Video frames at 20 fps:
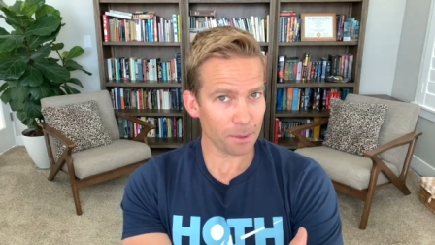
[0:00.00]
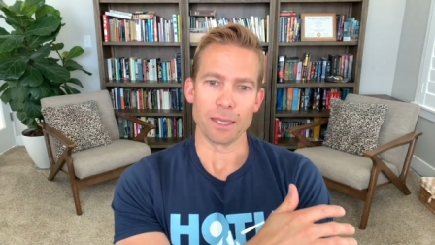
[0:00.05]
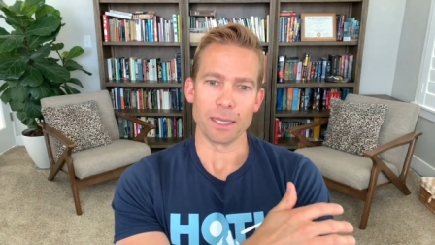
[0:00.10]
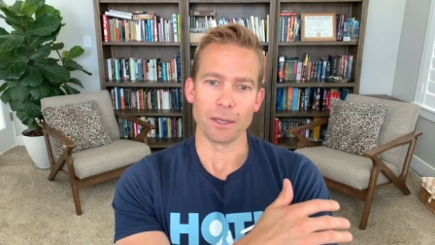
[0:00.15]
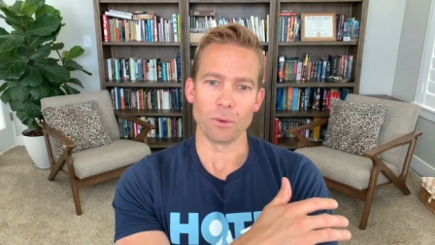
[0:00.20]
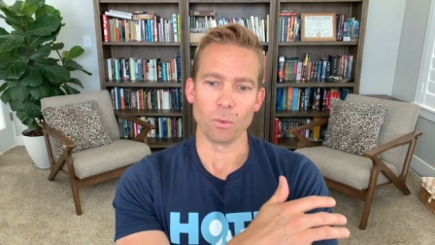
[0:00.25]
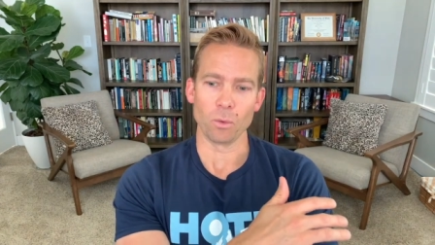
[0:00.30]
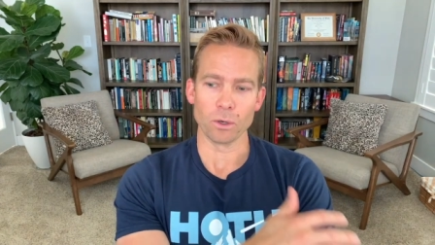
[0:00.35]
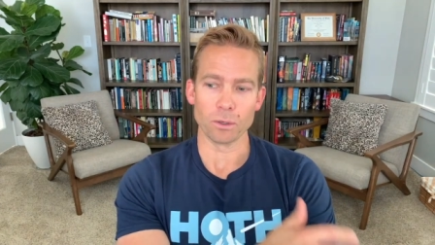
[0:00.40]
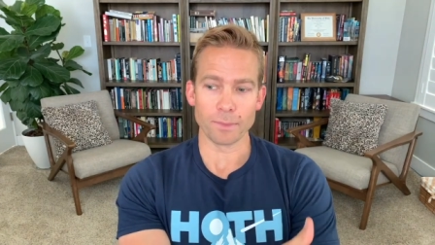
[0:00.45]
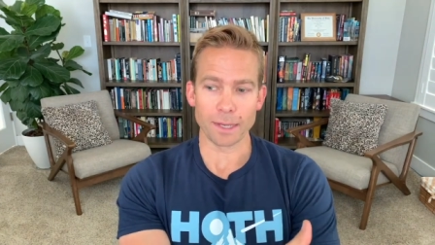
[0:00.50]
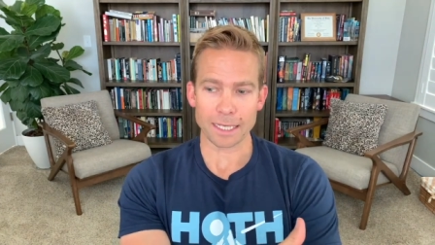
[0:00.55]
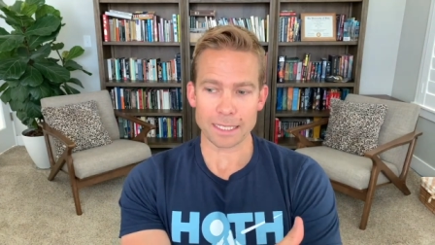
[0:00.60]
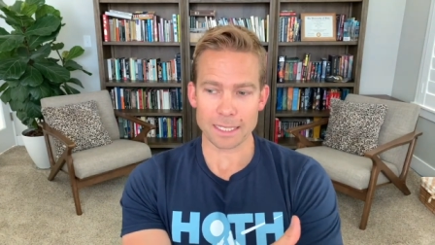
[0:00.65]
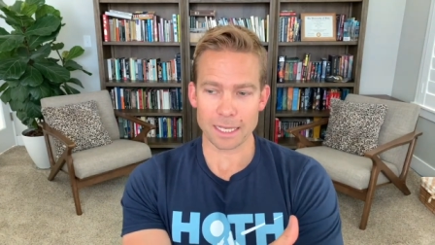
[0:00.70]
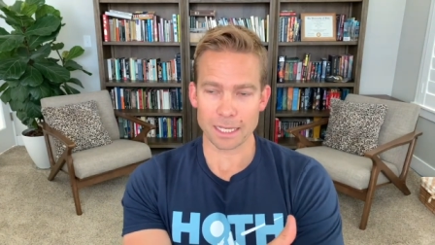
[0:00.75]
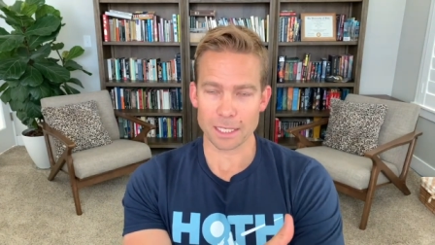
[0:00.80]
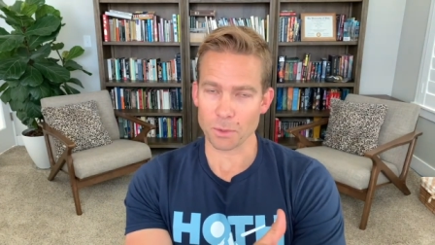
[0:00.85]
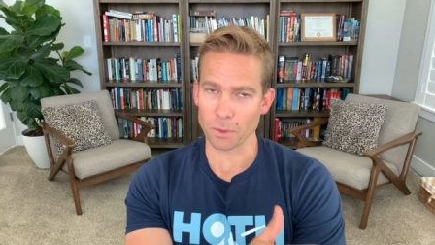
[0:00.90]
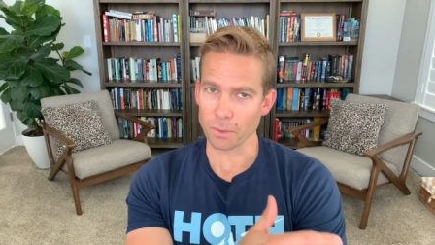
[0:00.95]
It will make
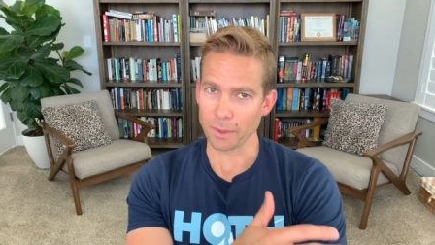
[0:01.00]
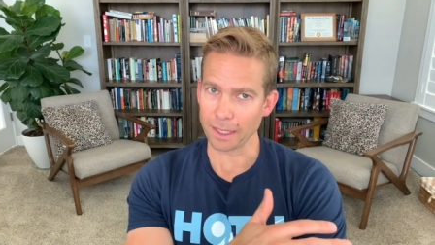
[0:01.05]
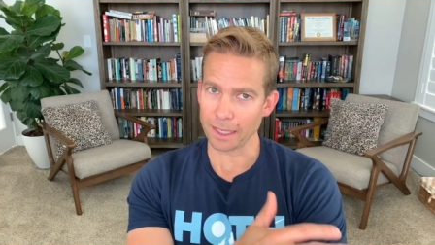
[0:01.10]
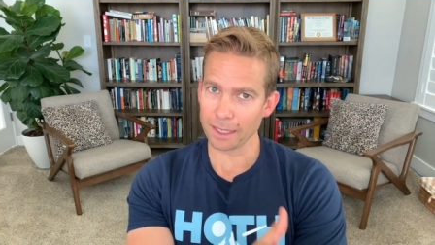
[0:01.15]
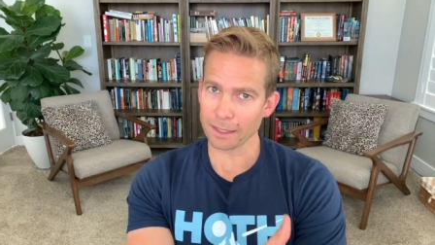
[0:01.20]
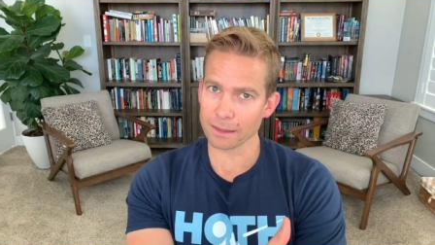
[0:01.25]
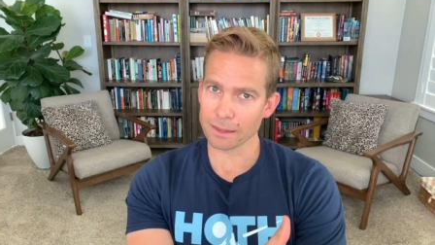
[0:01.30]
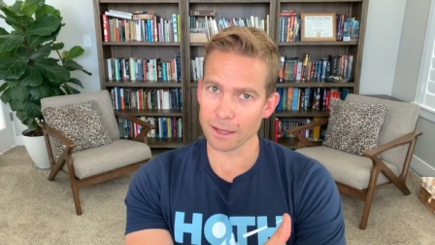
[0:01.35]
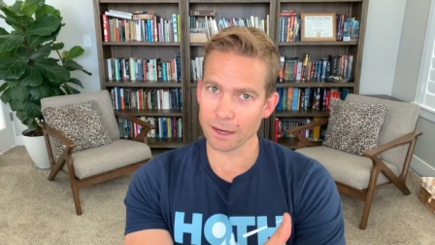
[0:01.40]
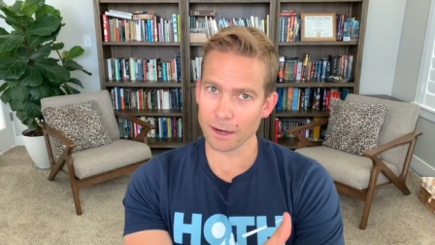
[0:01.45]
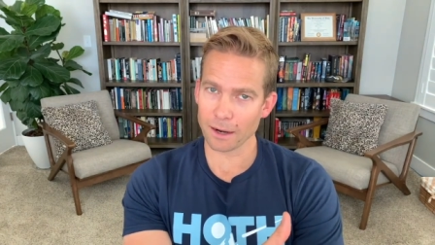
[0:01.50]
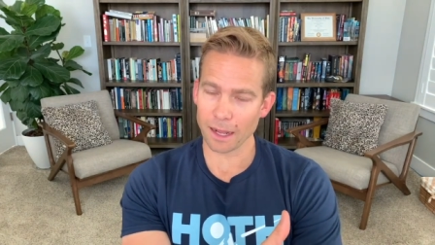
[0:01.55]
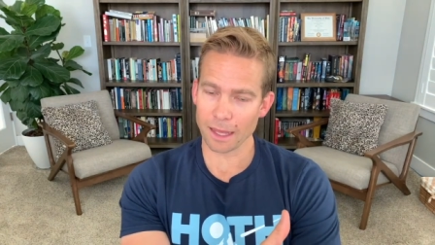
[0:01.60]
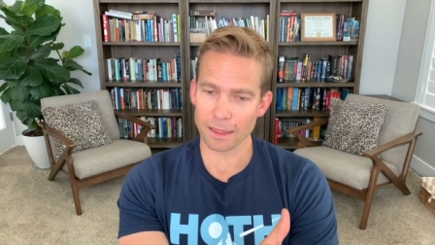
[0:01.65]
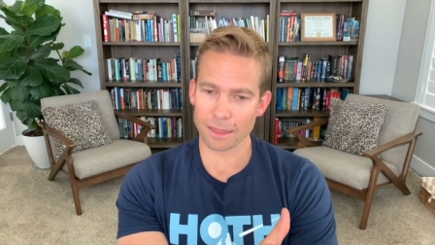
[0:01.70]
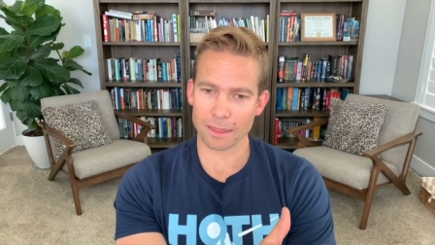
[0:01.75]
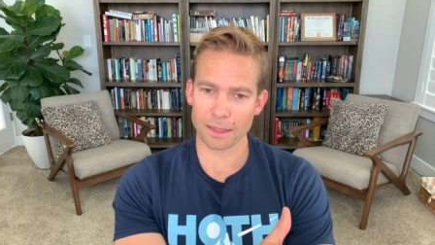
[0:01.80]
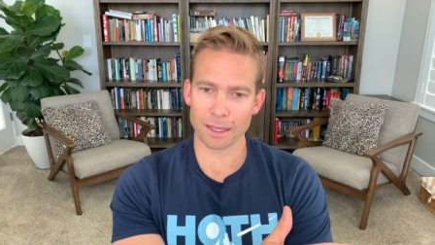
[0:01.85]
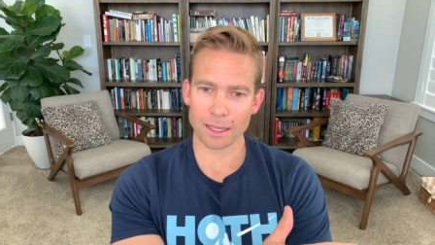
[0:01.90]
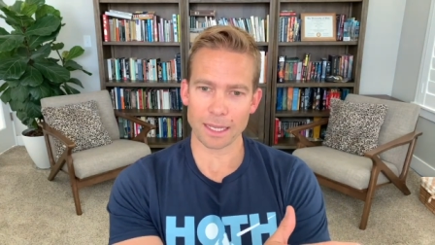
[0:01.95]
sense when we get there, I
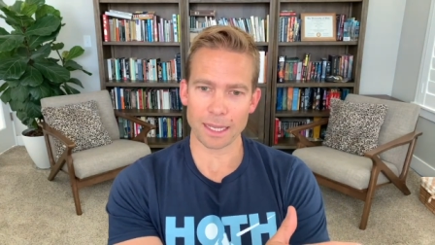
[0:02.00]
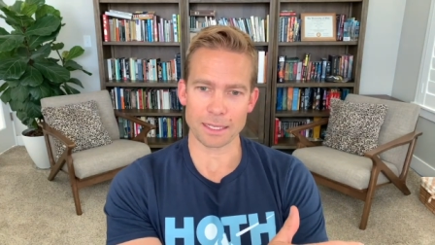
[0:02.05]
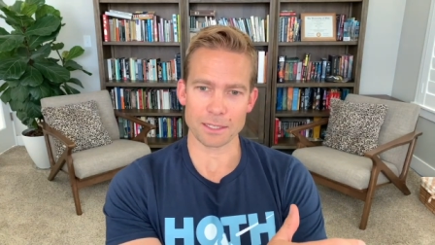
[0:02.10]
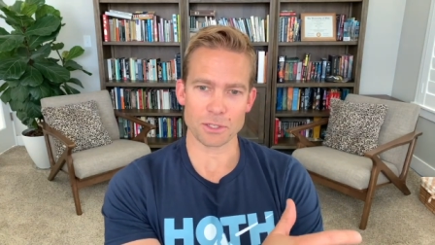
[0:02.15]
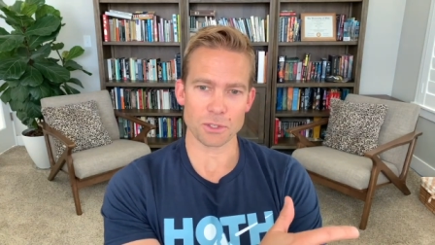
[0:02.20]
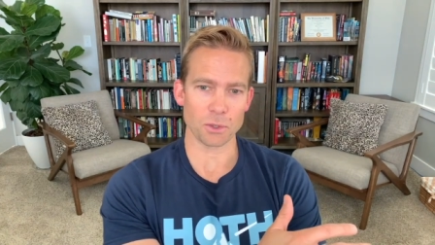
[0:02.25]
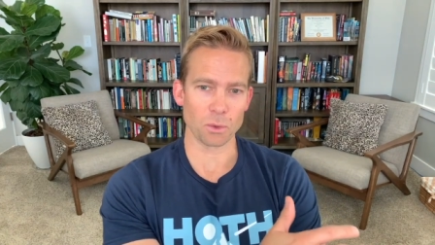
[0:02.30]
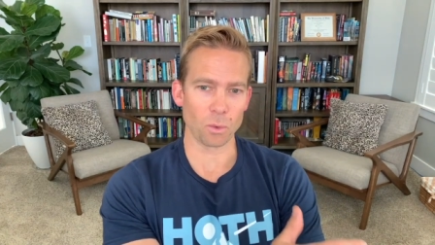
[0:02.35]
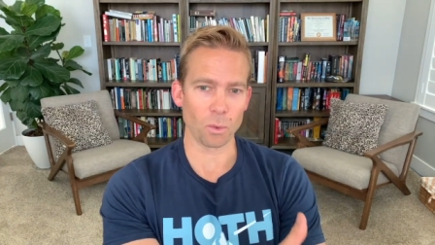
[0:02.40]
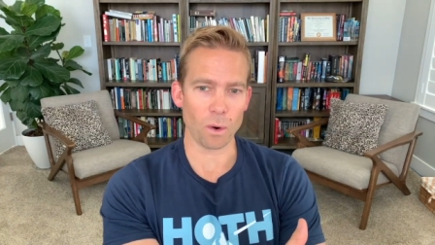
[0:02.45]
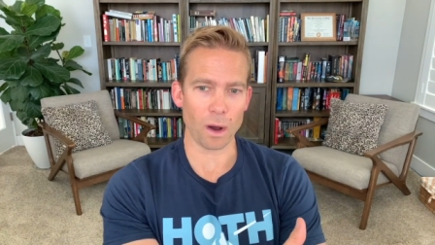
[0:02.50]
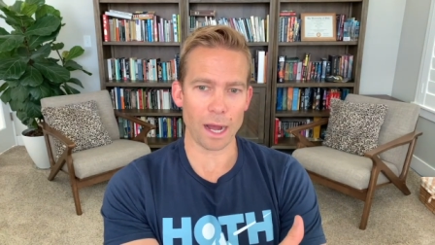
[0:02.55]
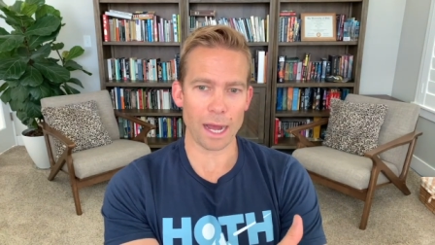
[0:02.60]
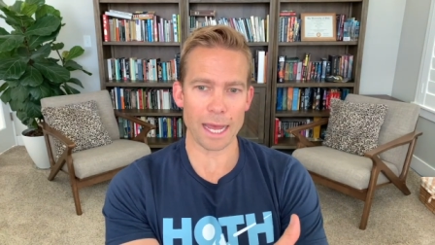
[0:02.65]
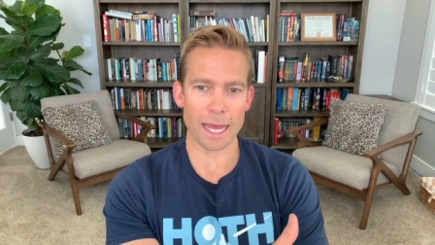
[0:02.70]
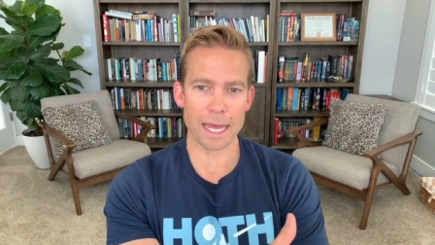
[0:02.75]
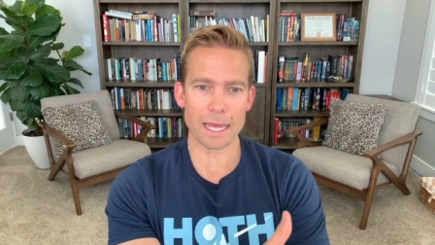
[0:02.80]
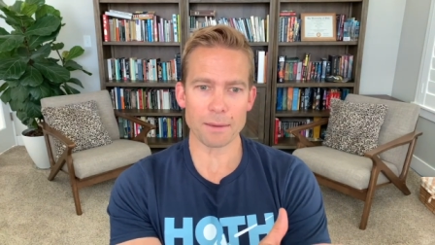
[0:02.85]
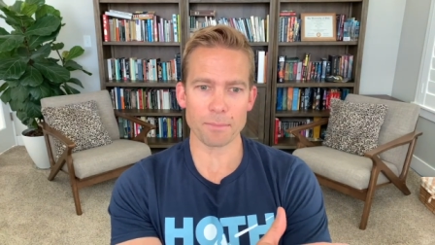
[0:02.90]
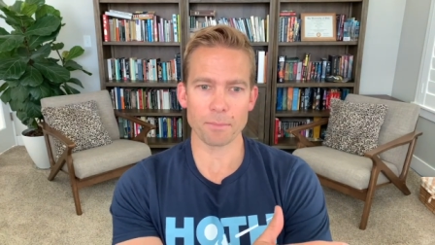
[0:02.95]
think, as to
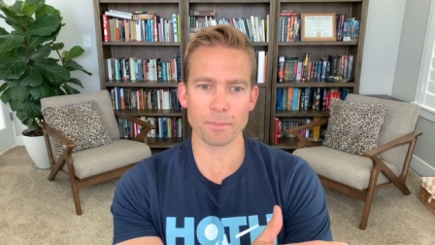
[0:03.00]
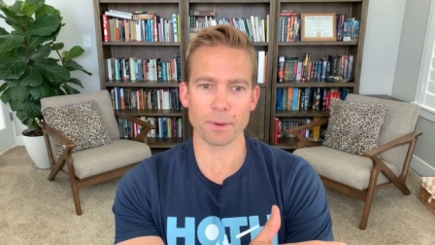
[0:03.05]
why,